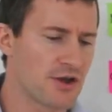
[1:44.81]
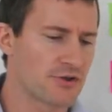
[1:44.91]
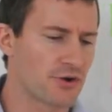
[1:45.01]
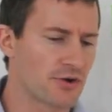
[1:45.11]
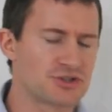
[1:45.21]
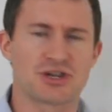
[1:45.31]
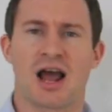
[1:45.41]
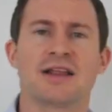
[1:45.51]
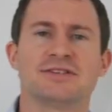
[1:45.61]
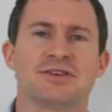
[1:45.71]
you're
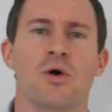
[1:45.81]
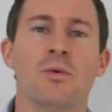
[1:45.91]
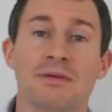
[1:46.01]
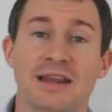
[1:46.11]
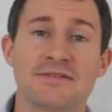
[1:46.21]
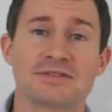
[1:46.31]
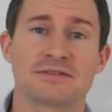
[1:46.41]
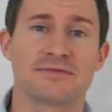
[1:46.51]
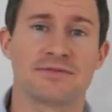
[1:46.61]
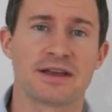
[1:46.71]
challenging old beliefs
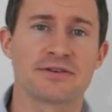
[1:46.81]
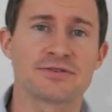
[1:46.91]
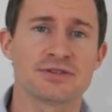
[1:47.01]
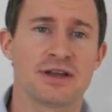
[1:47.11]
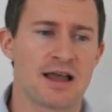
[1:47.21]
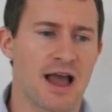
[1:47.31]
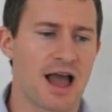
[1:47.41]
and fears,